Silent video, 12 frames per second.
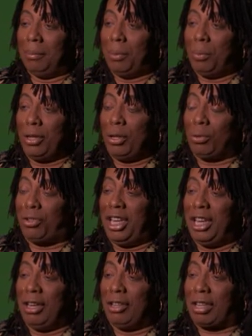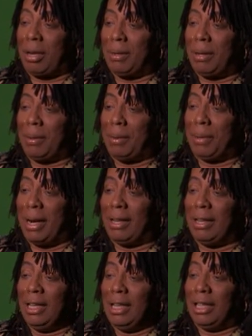but wasn't no tears coming out of my
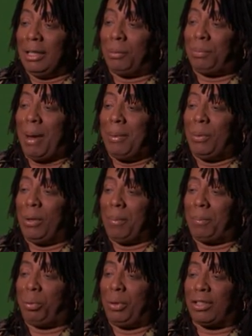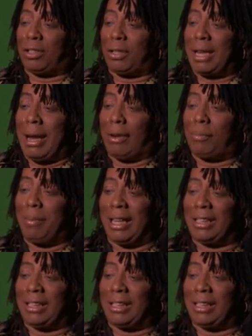eyes, because it was probably one of them Prince smacks